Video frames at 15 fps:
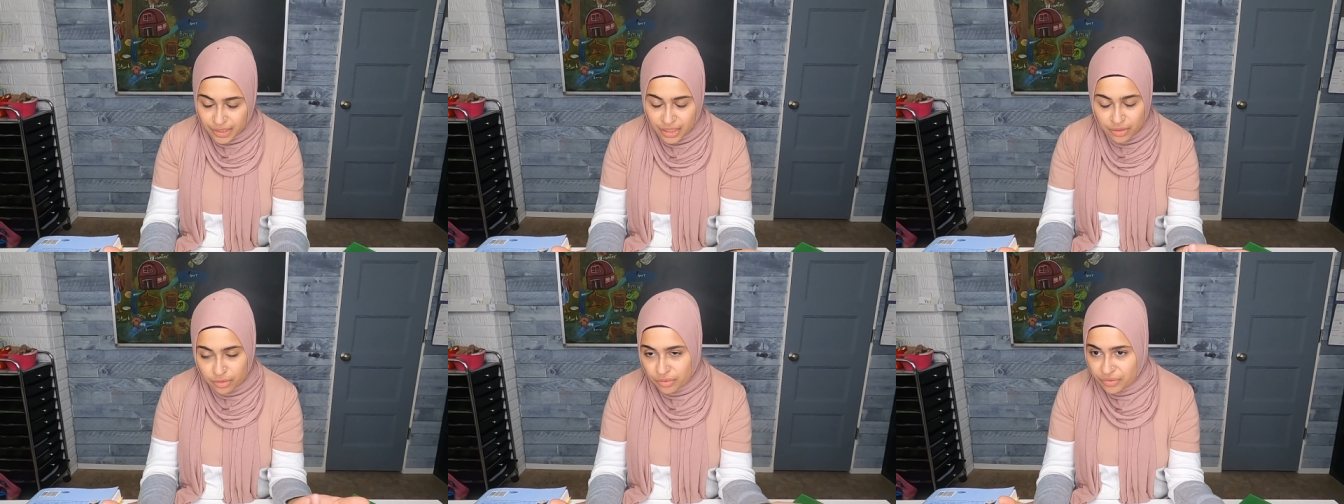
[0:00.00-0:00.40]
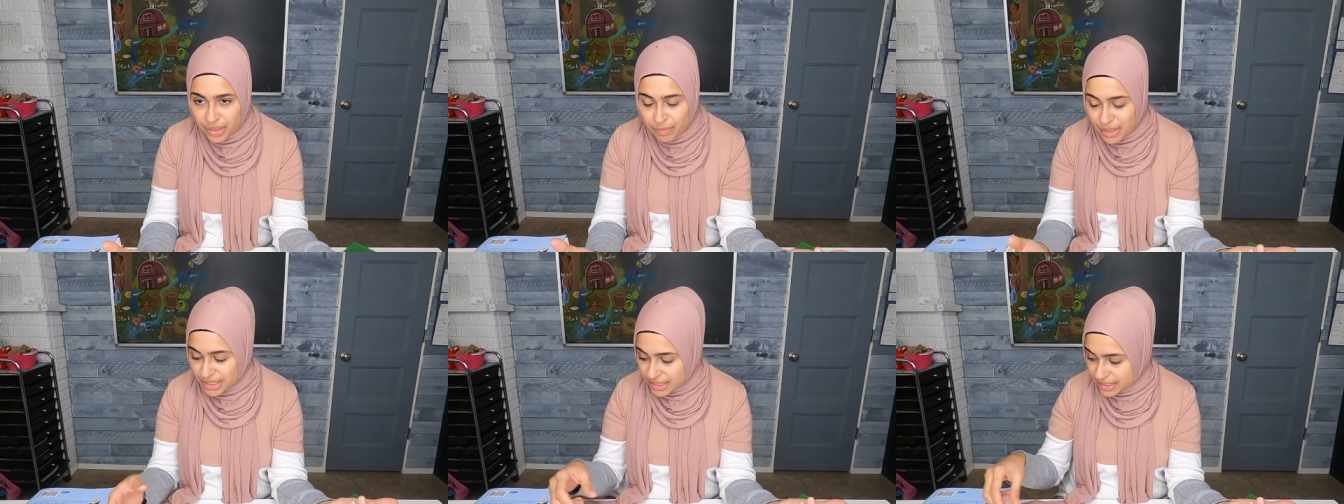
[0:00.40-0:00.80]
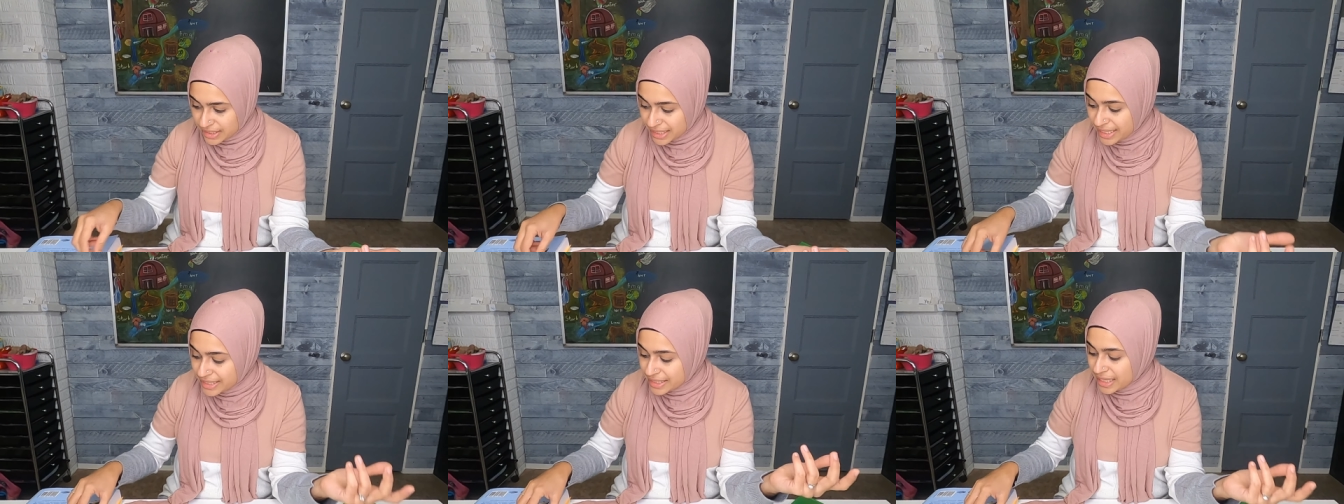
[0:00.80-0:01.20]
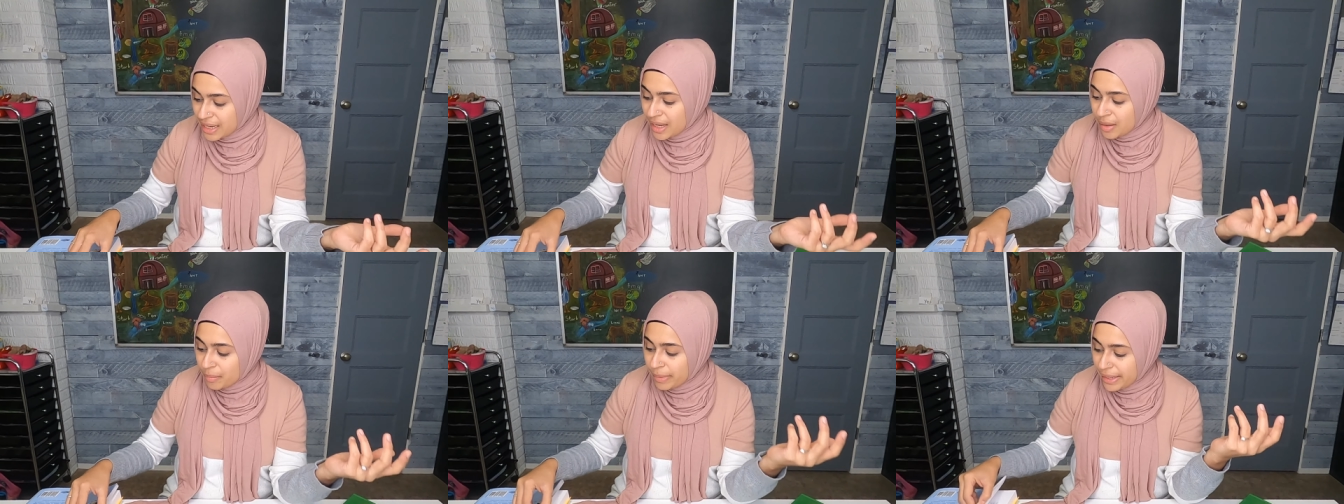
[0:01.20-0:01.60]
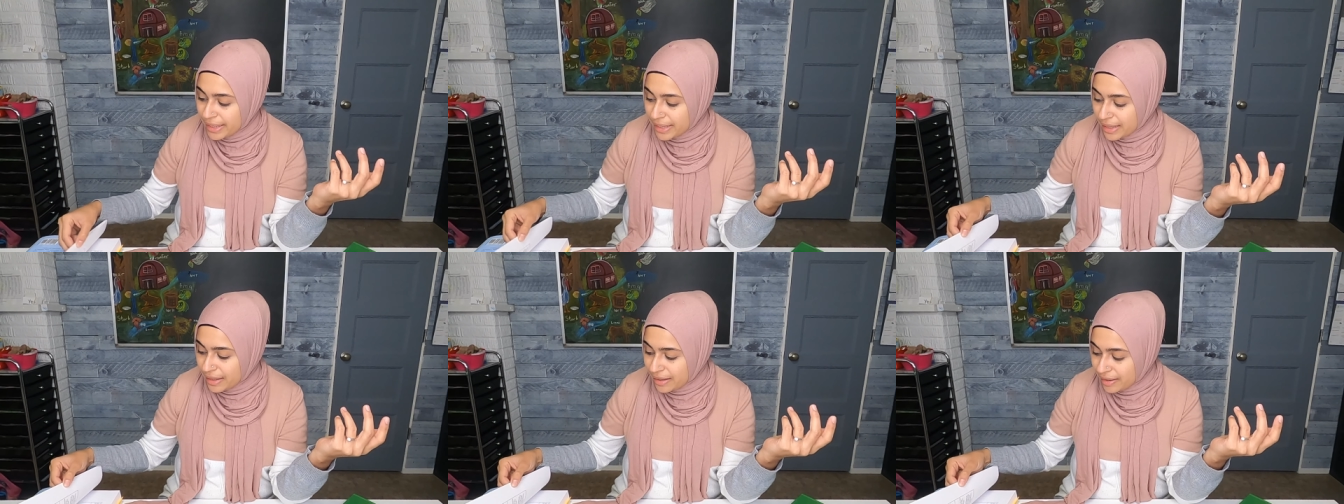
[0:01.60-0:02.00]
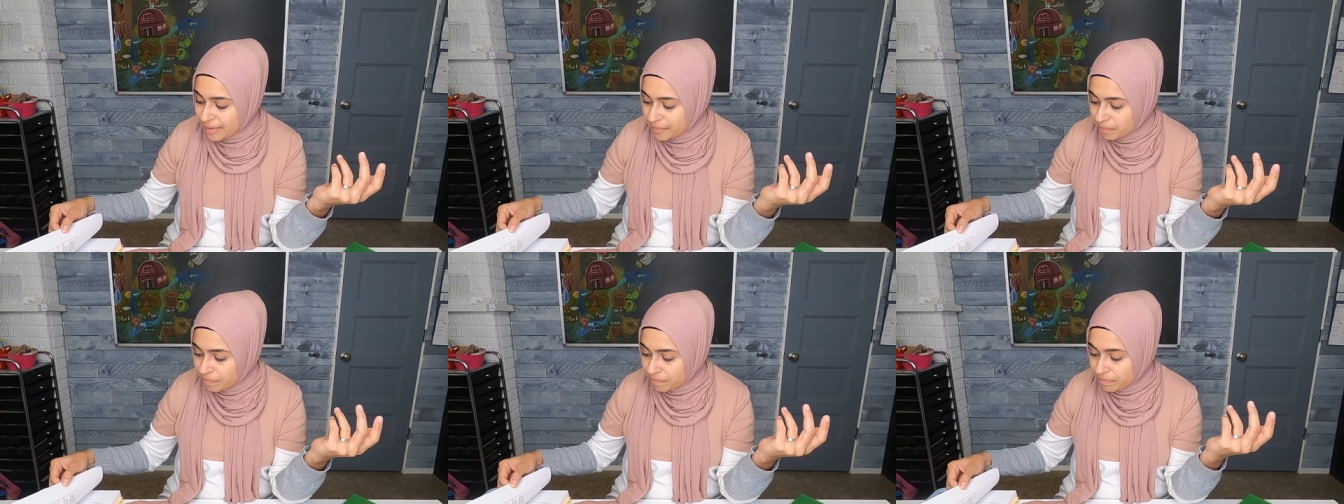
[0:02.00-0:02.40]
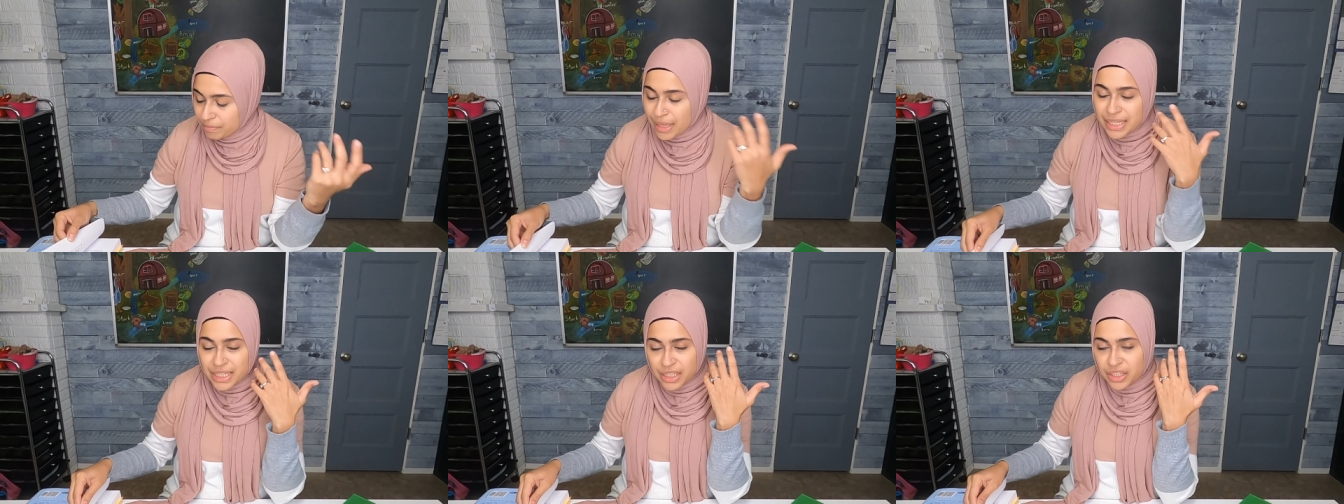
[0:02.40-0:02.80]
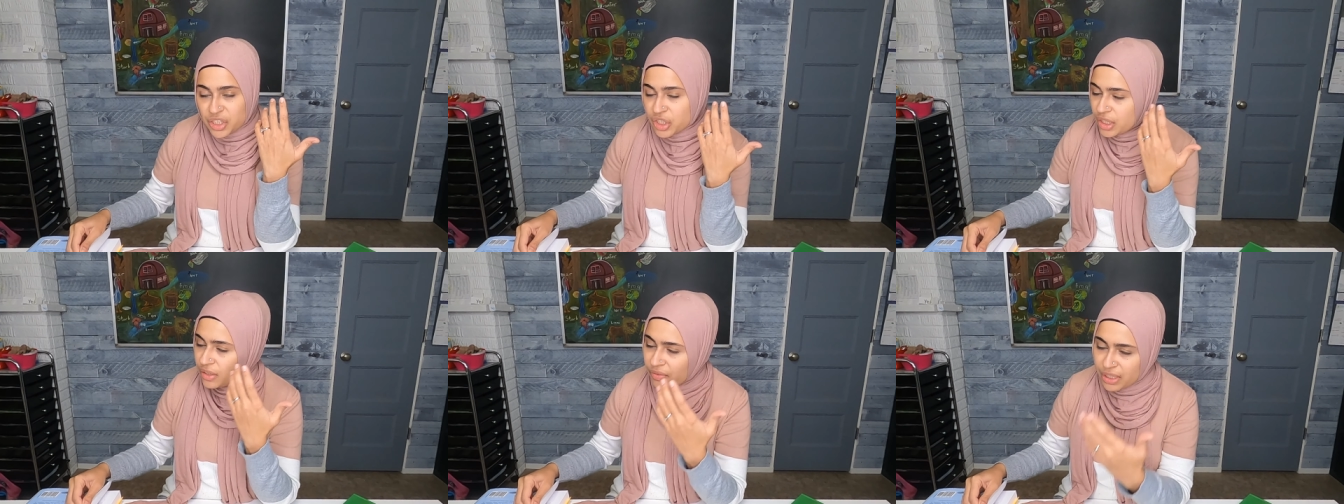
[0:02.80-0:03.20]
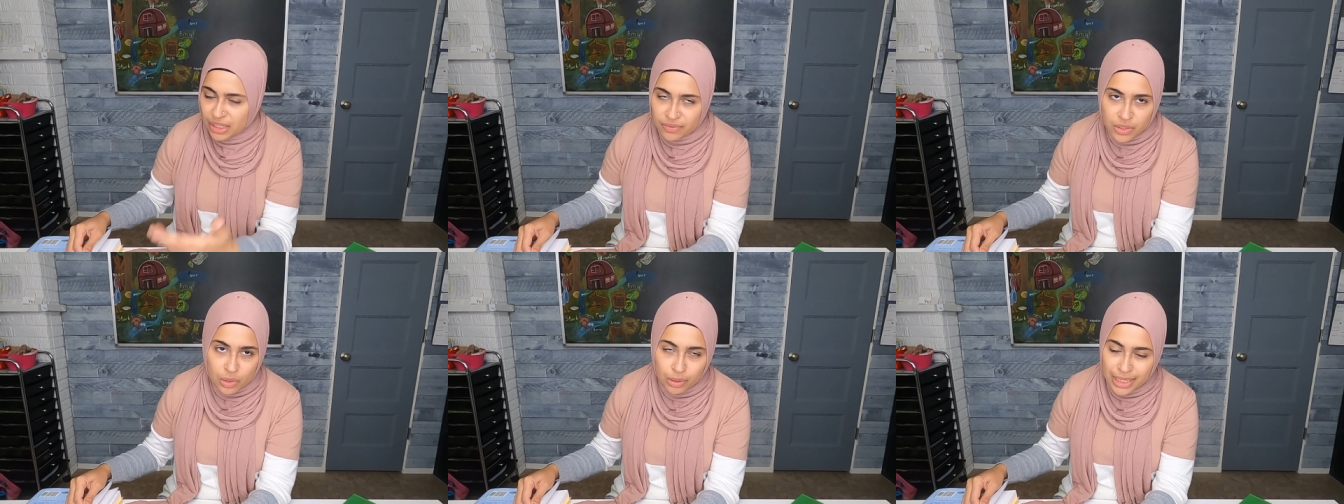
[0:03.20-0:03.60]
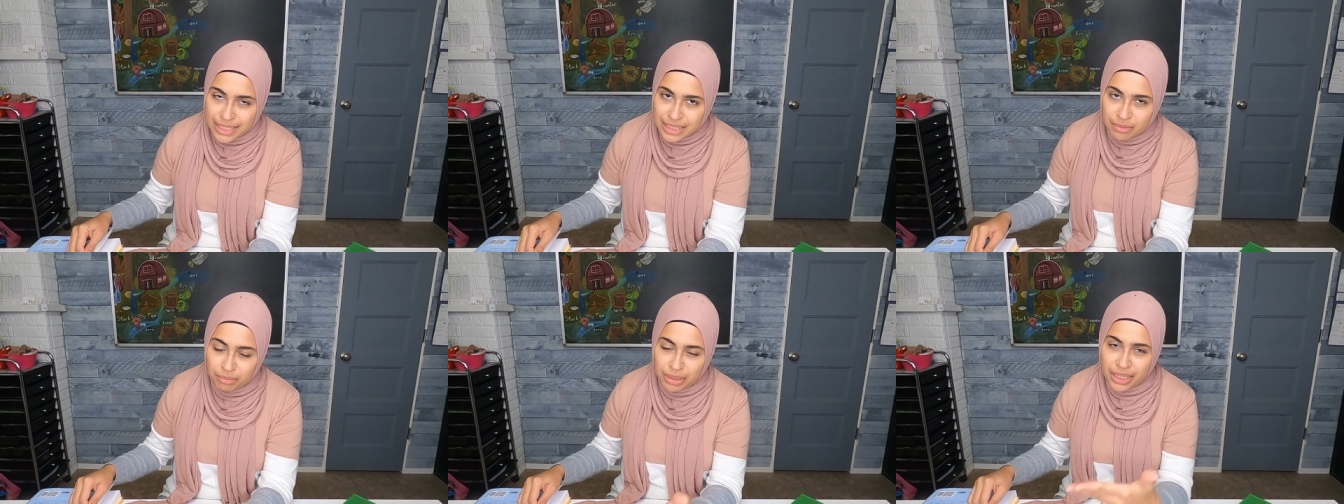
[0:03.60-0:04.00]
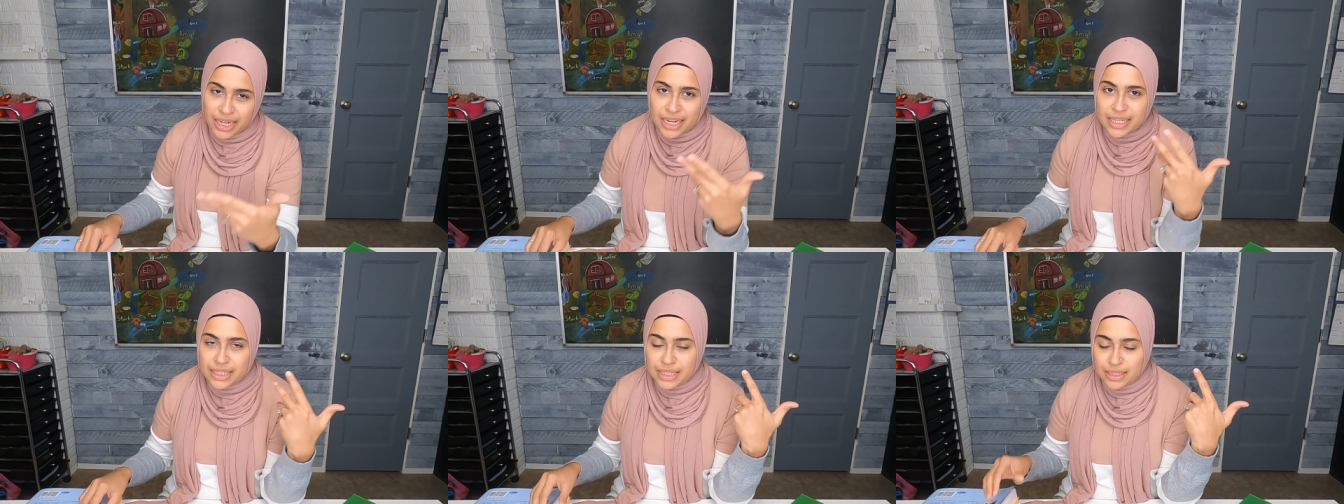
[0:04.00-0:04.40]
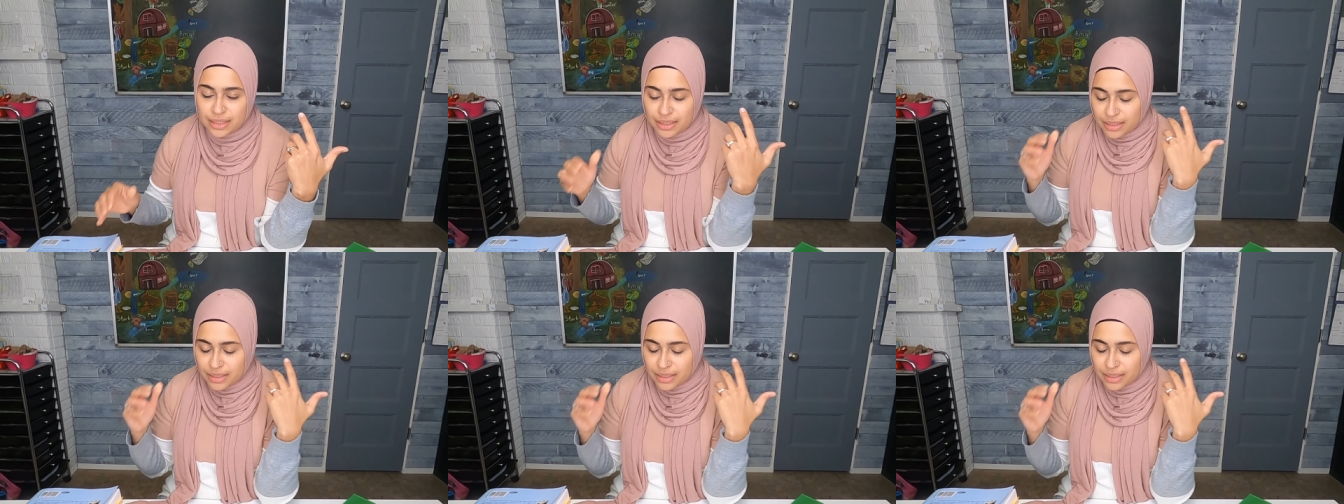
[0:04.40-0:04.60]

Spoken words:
I don't know if that makes any sense. But basically, she even gives you lesson plans.